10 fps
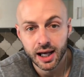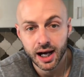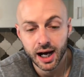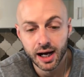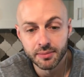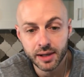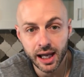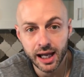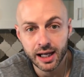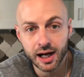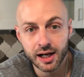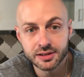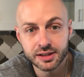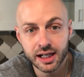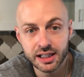And on
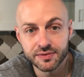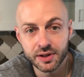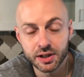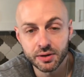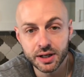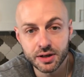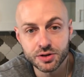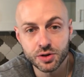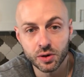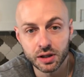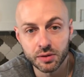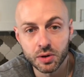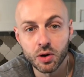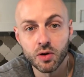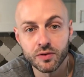to the next video here shortly,
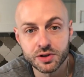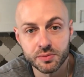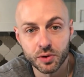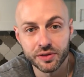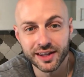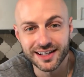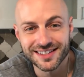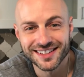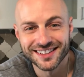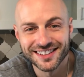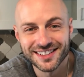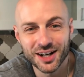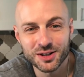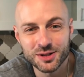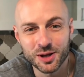we'll go over some more things.
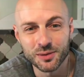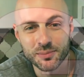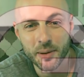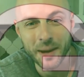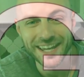Talk to you soon. Bye-bye.